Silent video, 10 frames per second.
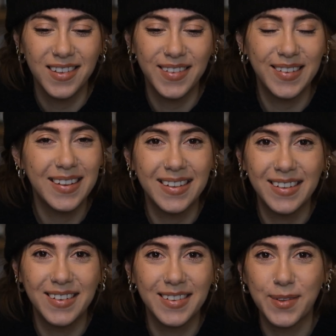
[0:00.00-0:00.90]
you
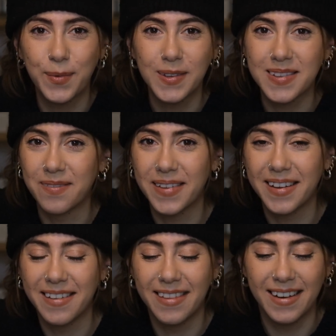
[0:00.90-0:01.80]
need to put something
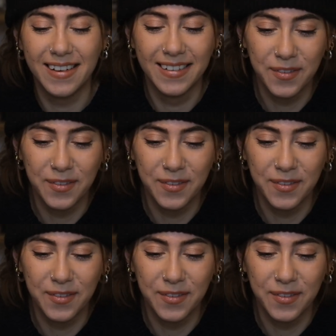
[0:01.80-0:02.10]
on there.